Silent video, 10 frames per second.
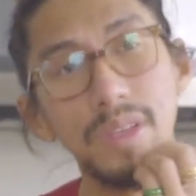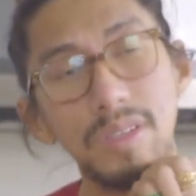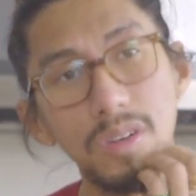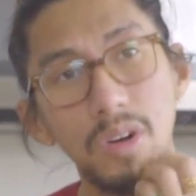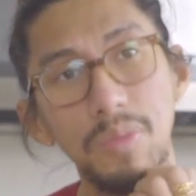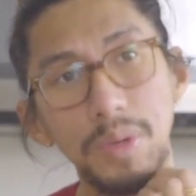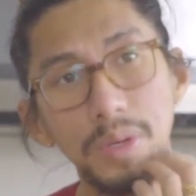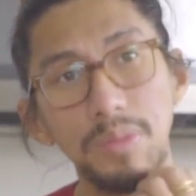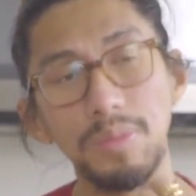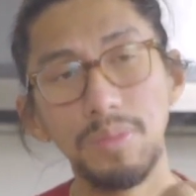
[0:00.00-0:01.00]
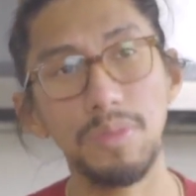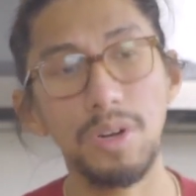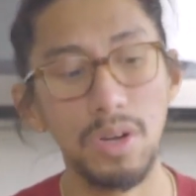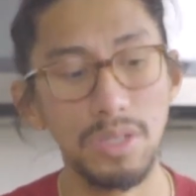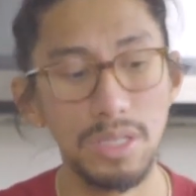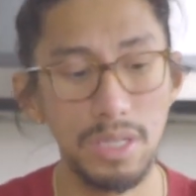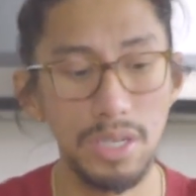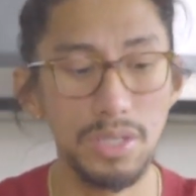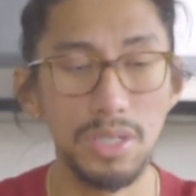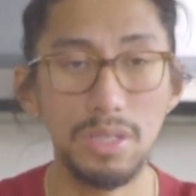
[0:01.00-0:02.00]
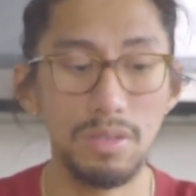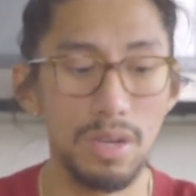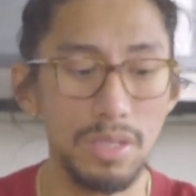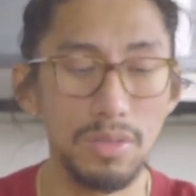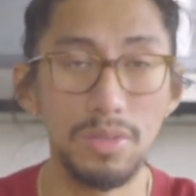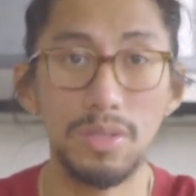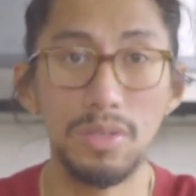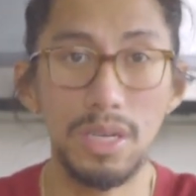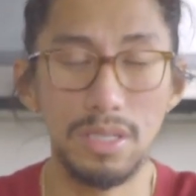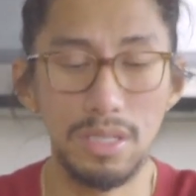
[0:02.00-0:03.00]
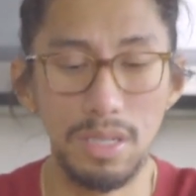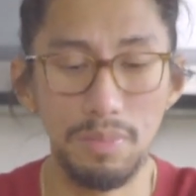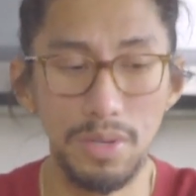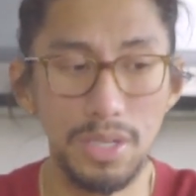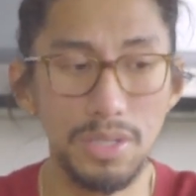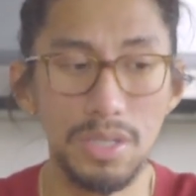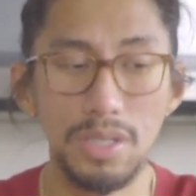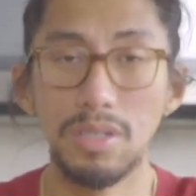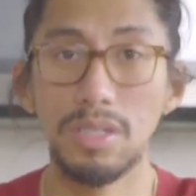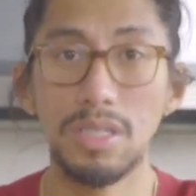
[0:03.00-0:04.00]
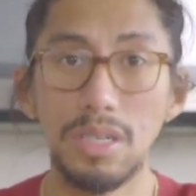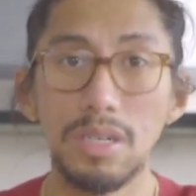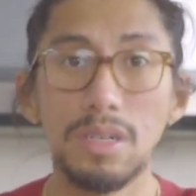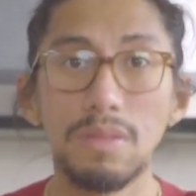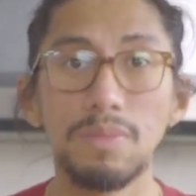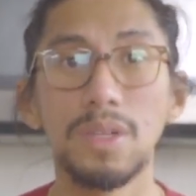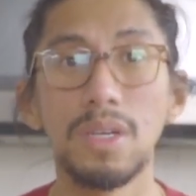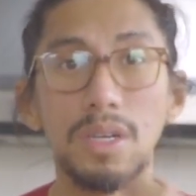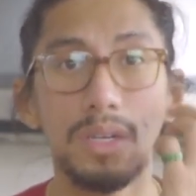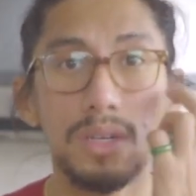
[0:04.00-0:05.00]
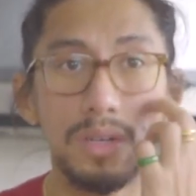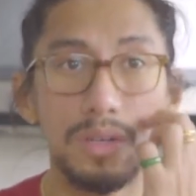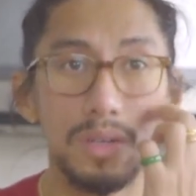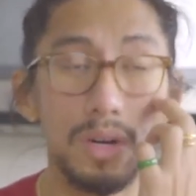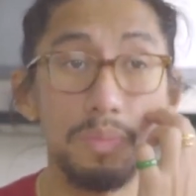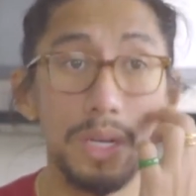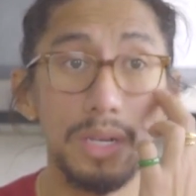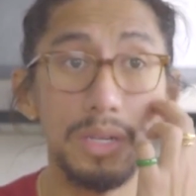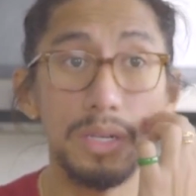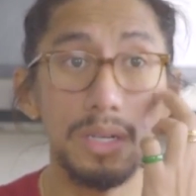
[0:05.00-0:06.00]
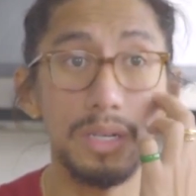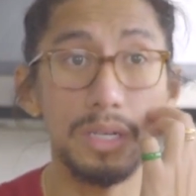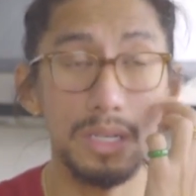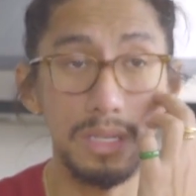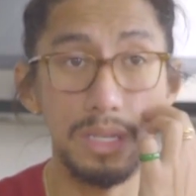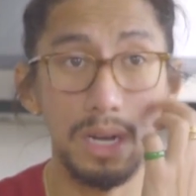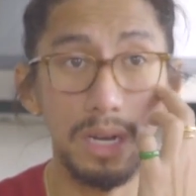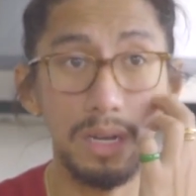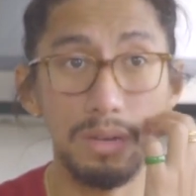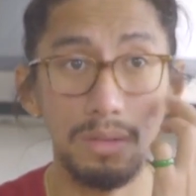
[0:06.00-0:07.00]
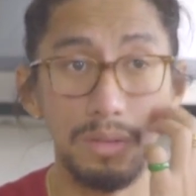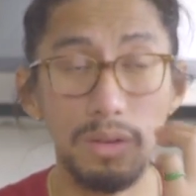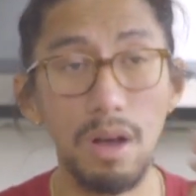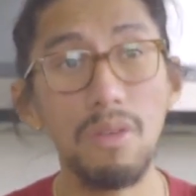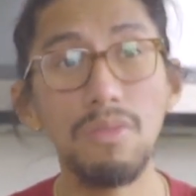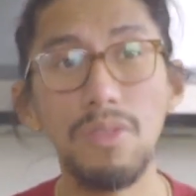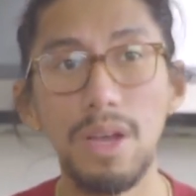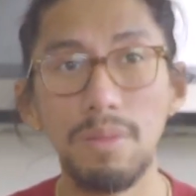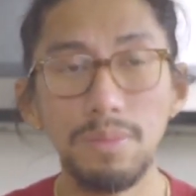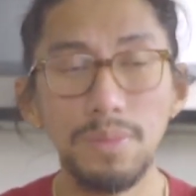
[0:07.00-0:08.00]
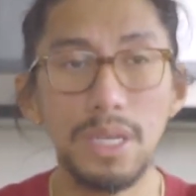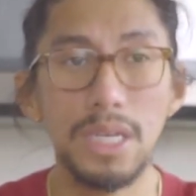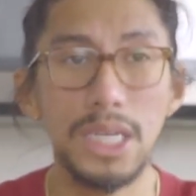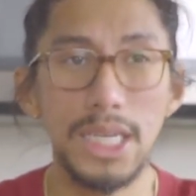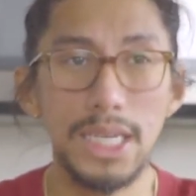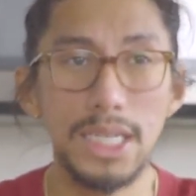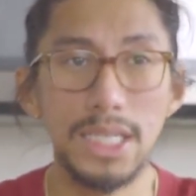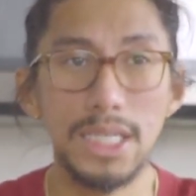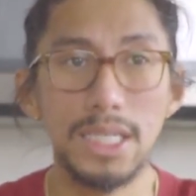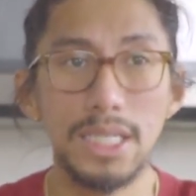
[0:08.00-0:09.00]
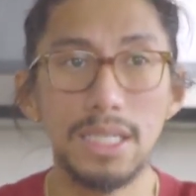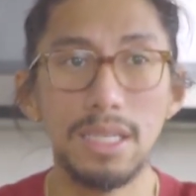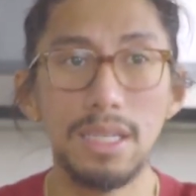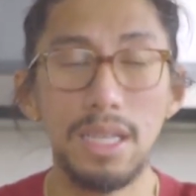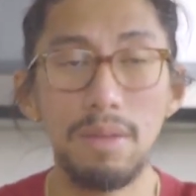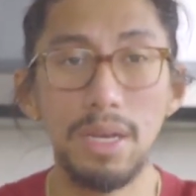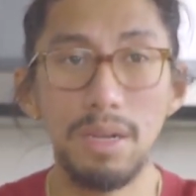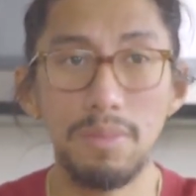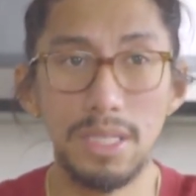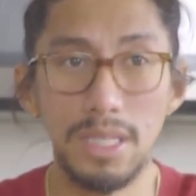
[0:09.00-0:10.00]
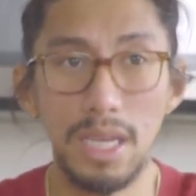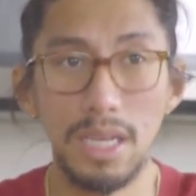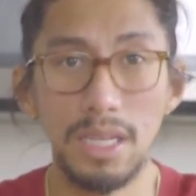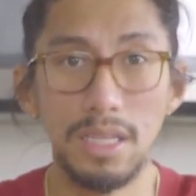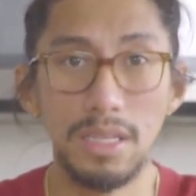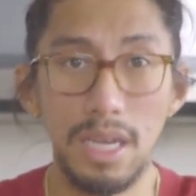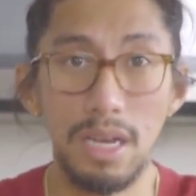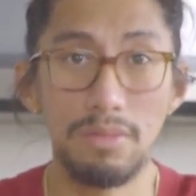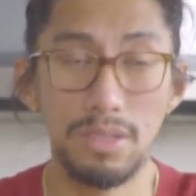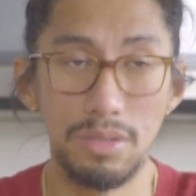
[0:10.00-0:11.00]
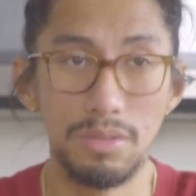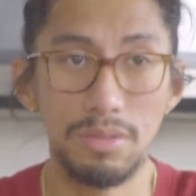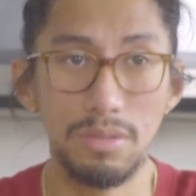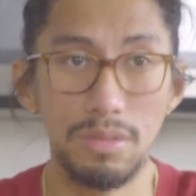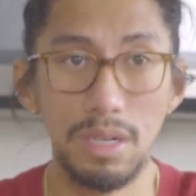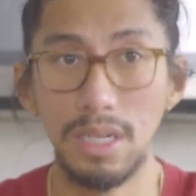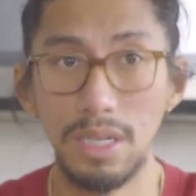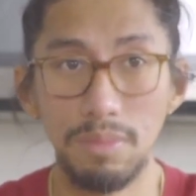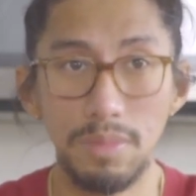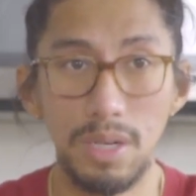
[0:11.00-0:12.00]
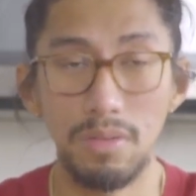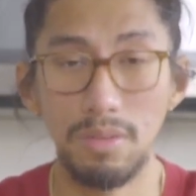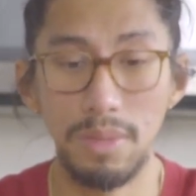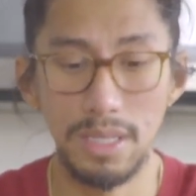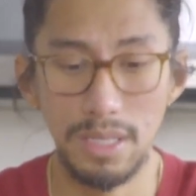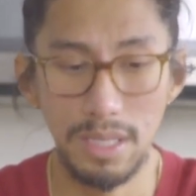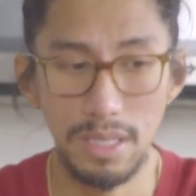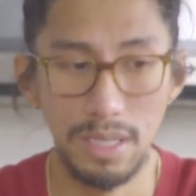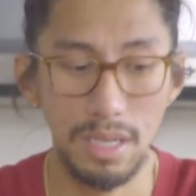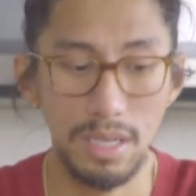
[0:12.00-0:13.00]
Scorpio, reconciliation. I told you, you guys are in separation, so it's here. Your opinion of them is they made a mistake, then they have to clean up their own mess.